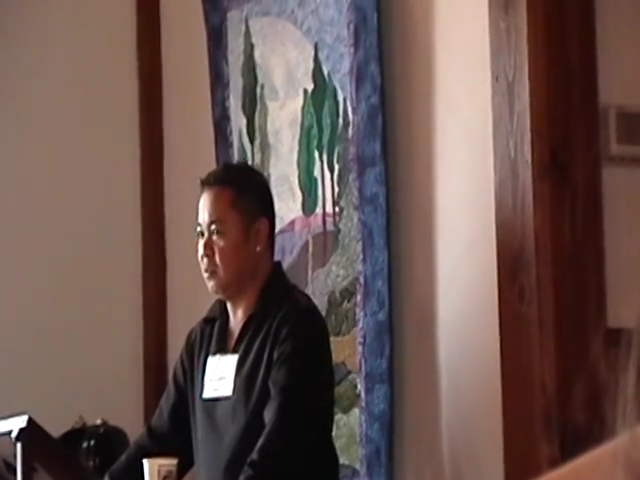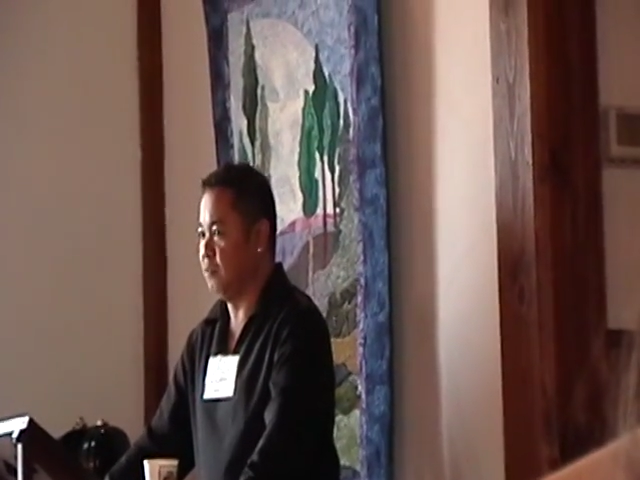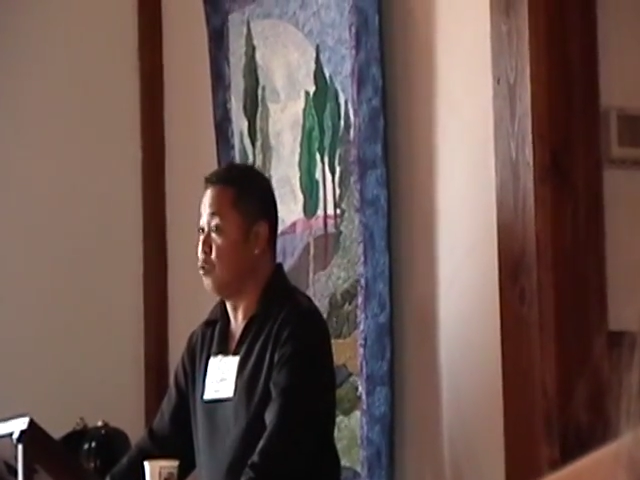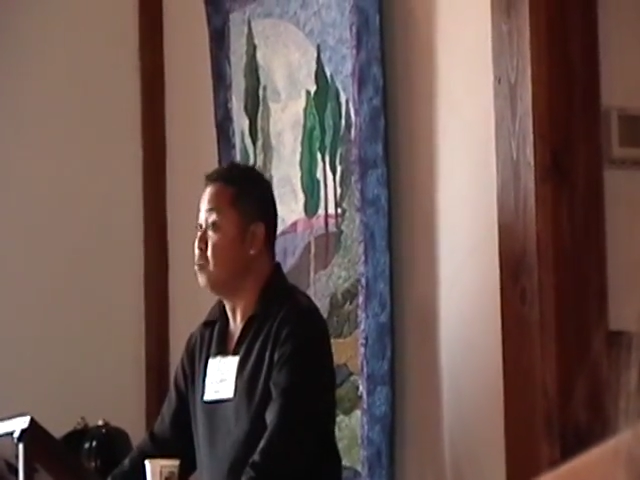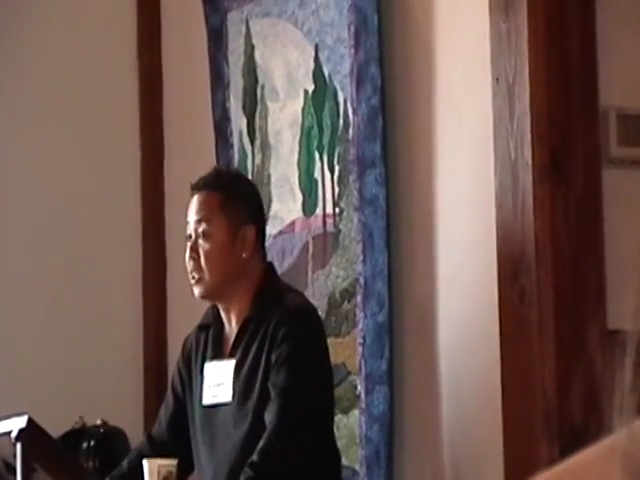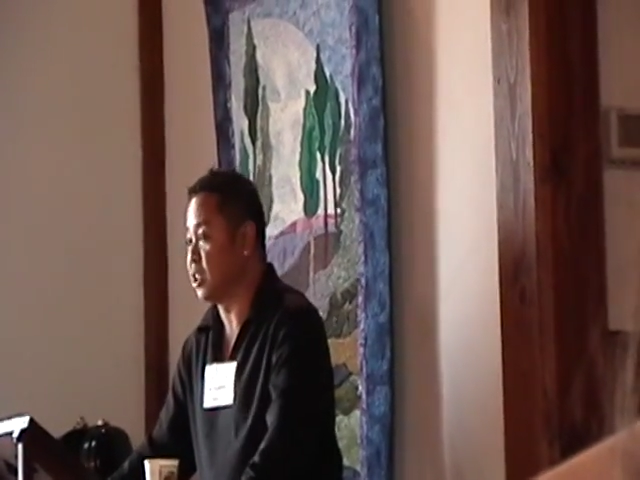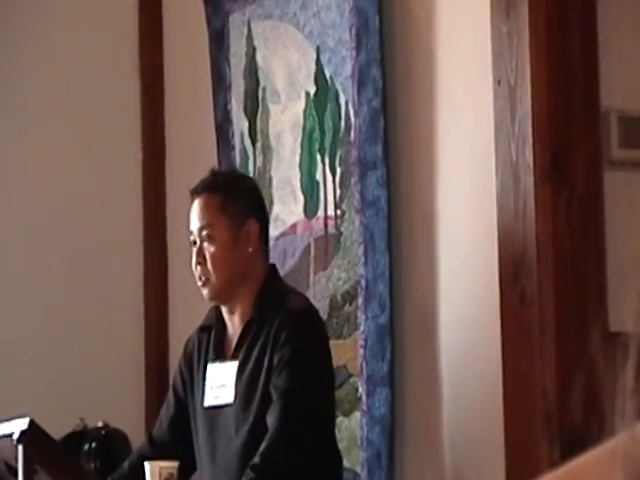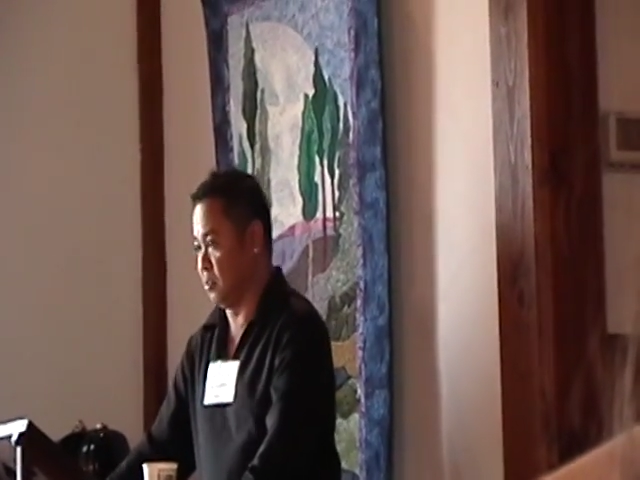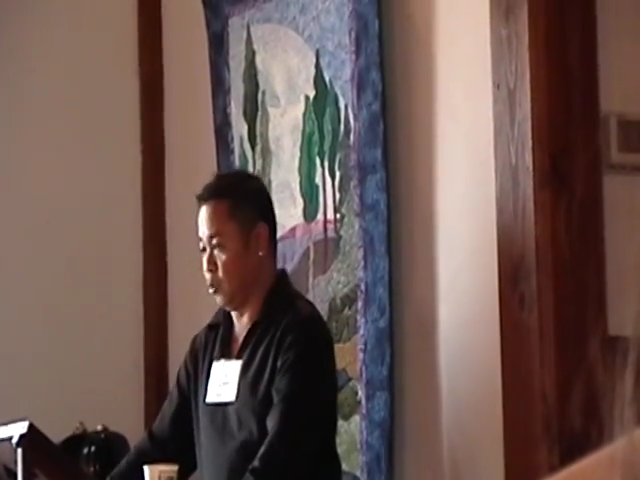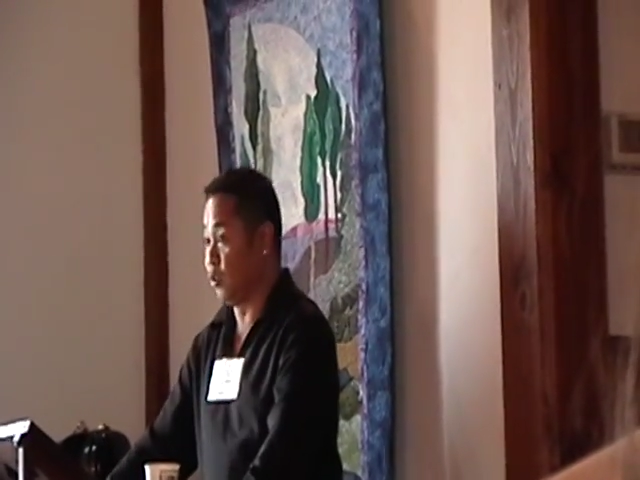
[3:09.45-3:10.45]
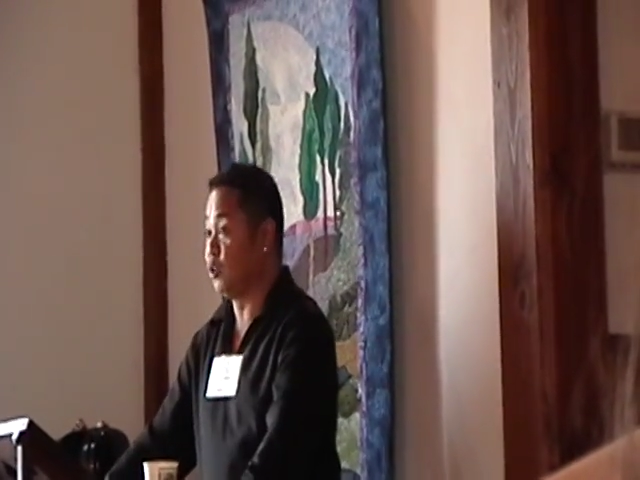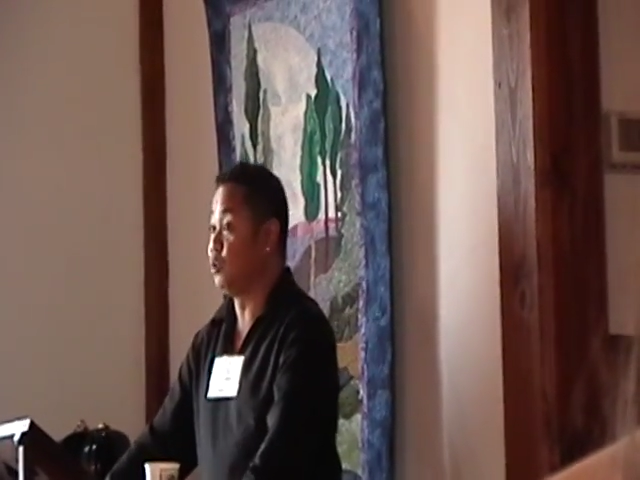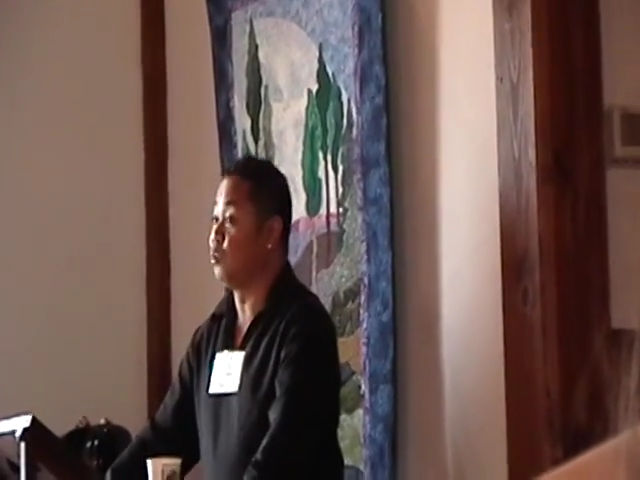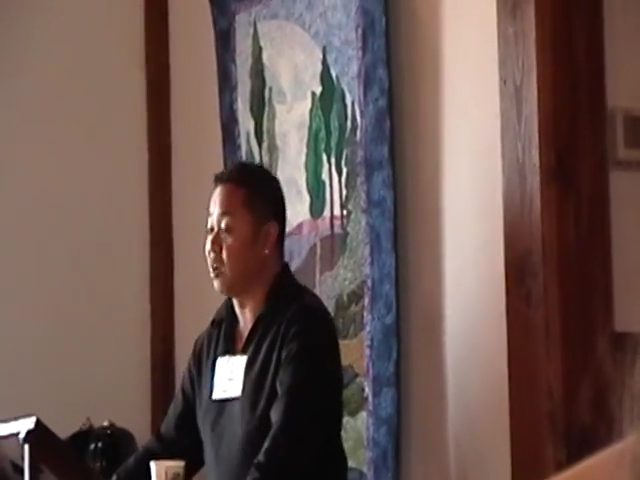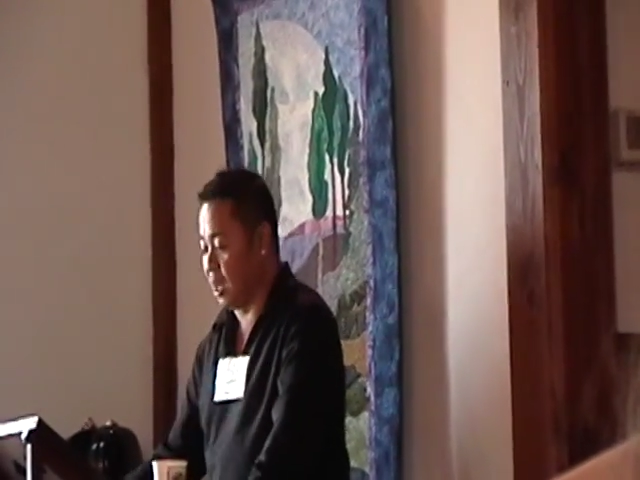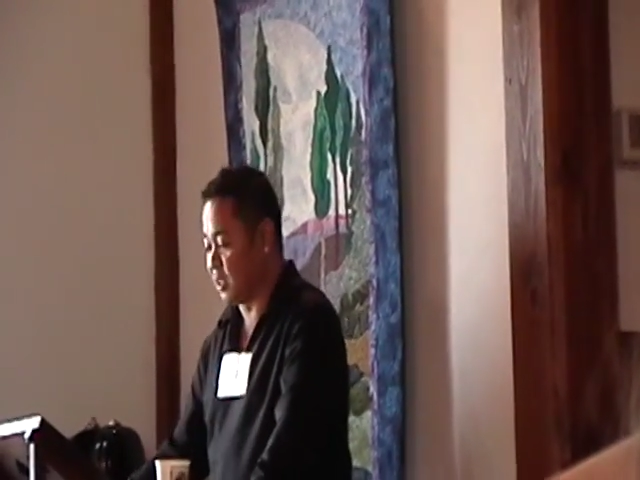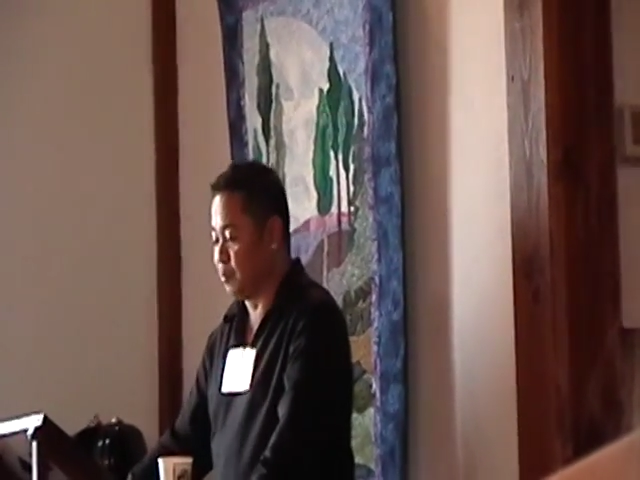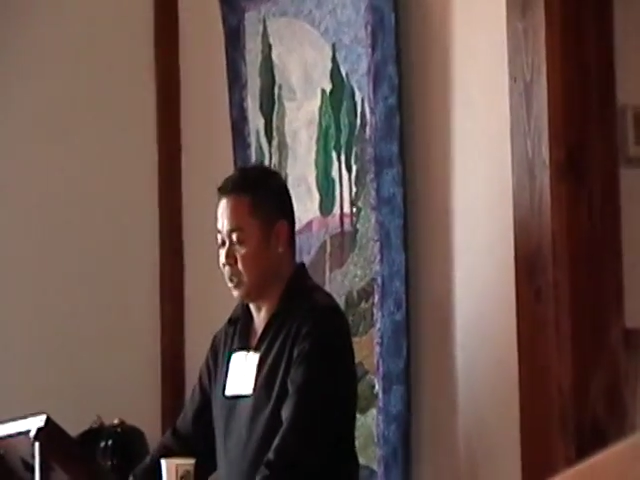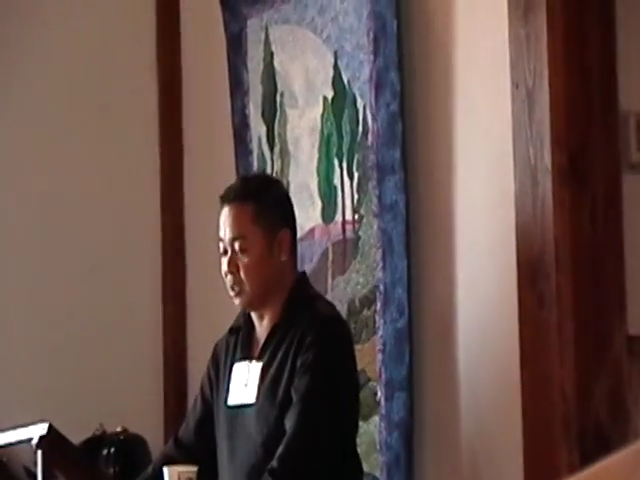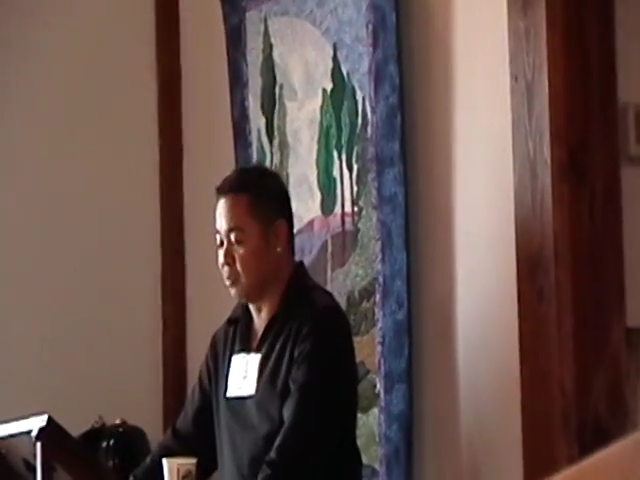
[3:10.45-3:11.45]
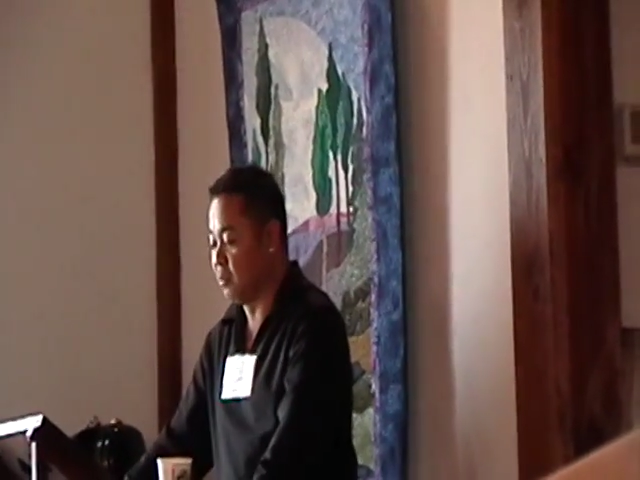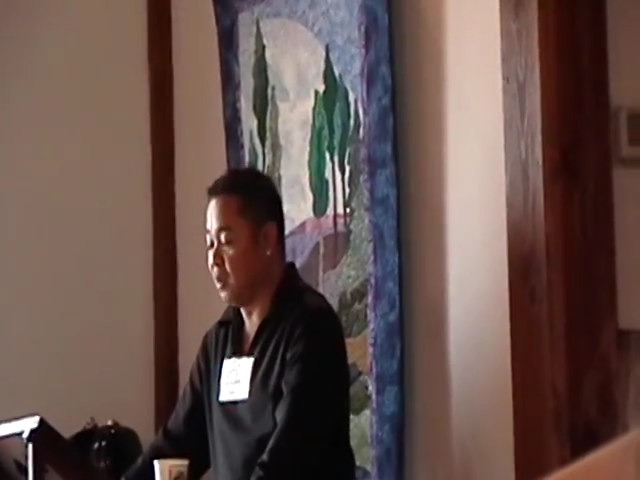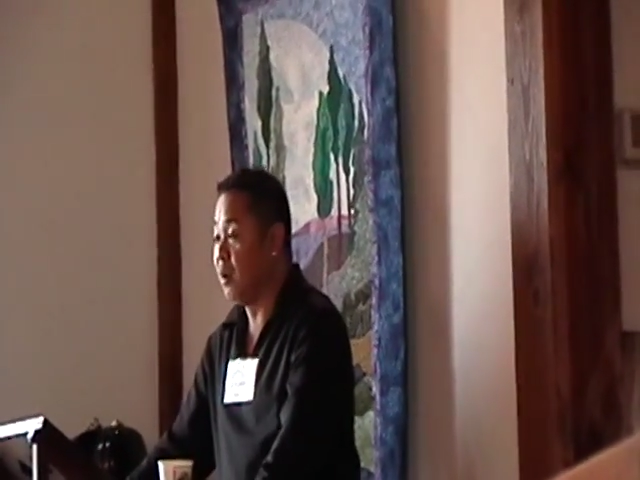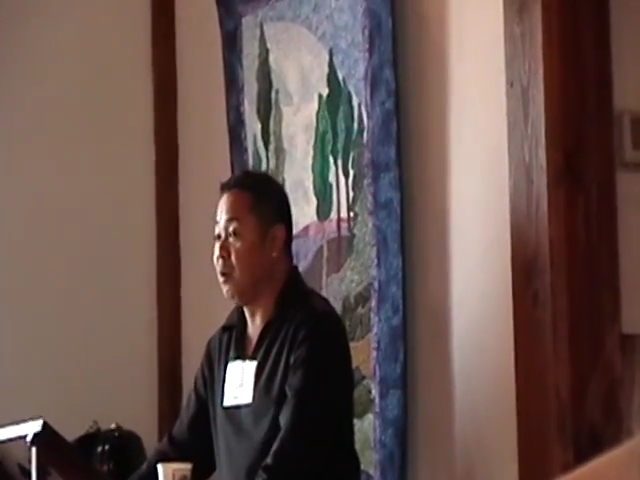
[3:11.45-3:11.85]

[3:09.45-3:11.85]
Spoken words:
for mission or to do God's mission,